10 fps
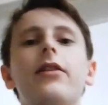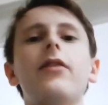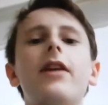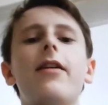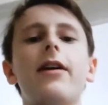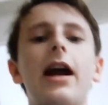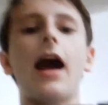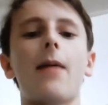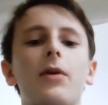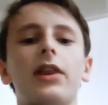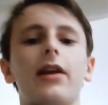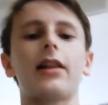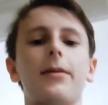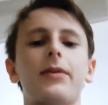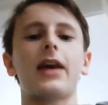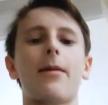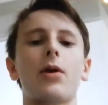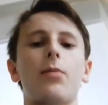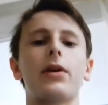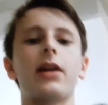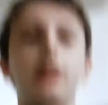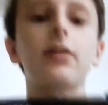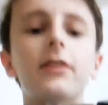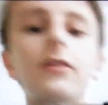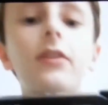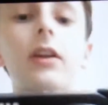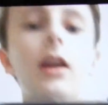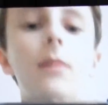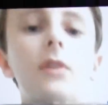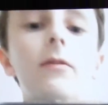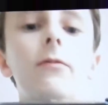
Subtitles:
So here I am with the Clips app open here. This is the camera I'm